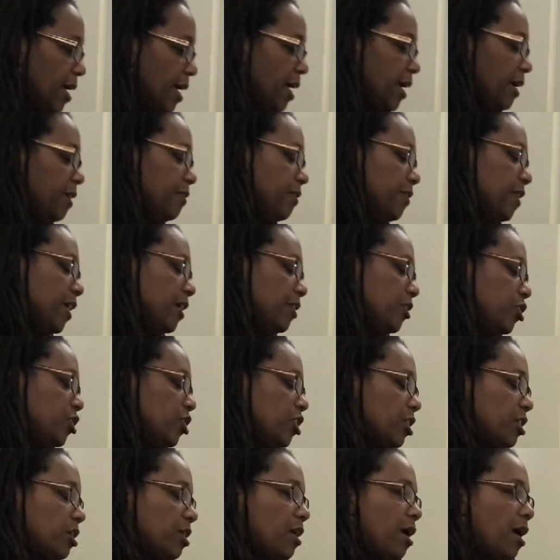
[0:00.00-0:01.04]
And then
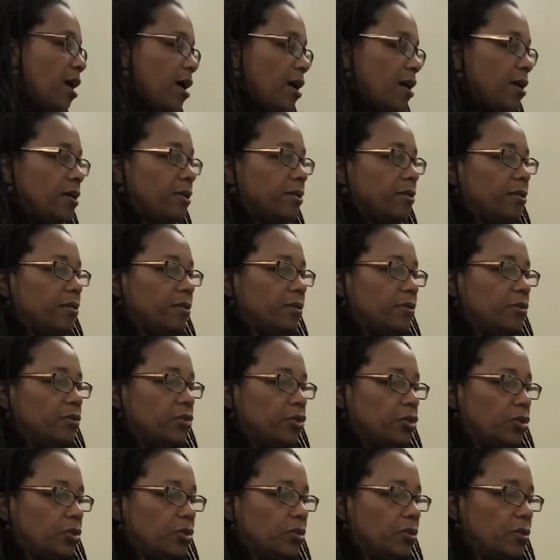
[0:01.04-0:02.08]
she got
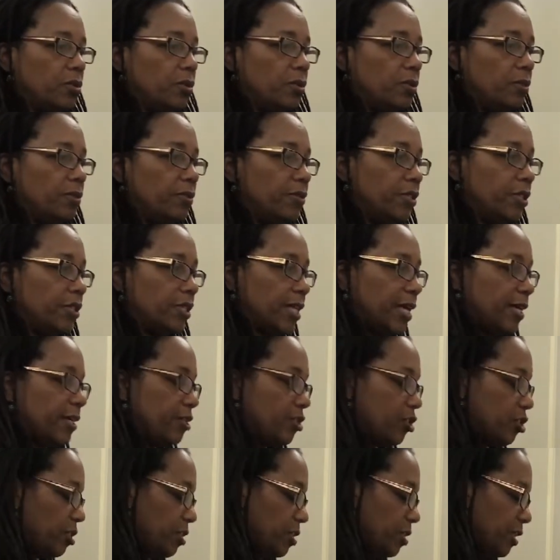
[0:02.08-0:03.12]
to the
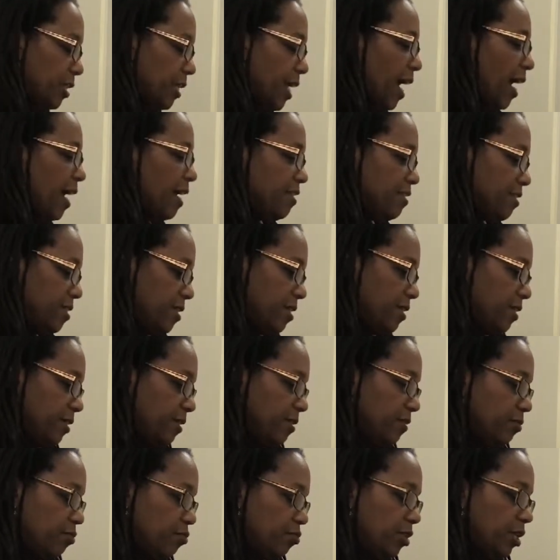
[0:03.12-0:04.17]
section that I think
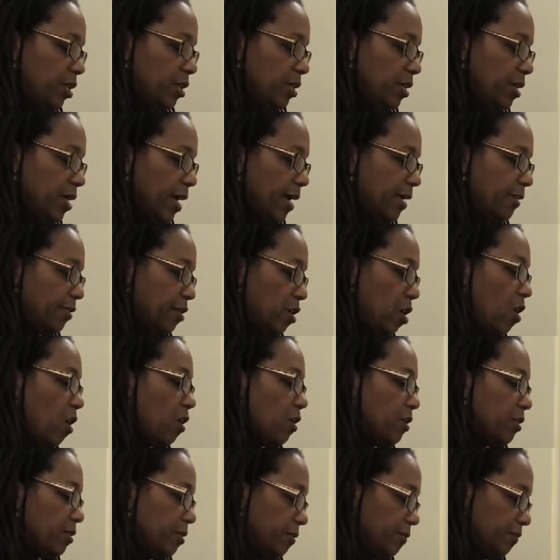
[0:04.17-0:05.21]
is really at the
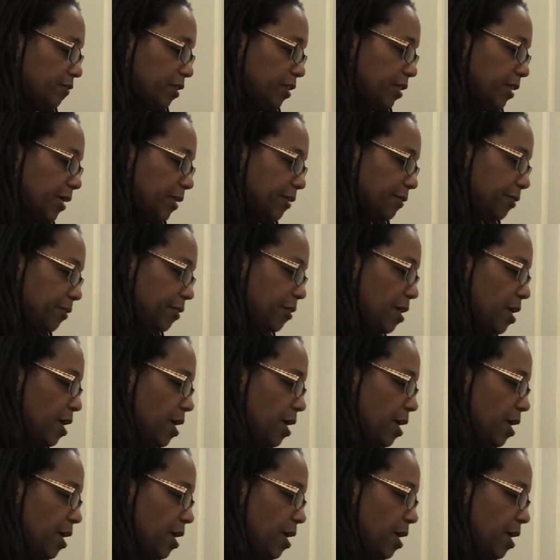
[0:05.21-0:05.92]
heart of the letter.